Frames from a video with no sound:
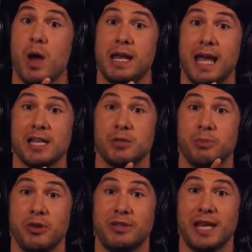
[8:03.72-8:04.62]
want to guess the
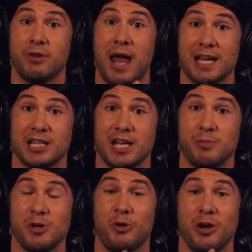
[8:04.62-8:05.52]
birth date of her
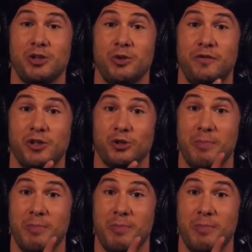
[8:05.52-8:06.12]
ex-husband according to official